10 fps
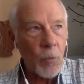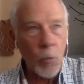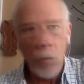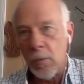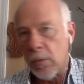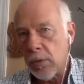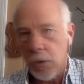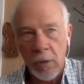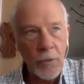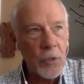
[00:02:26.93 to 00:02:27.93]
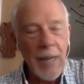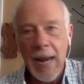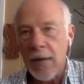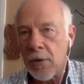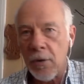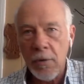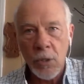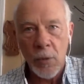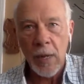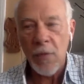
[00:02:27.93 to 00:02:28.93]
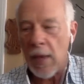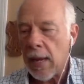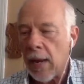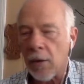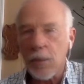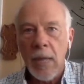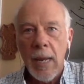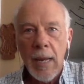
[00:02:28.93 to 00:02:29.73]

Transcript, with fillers: rules or standards or anything else.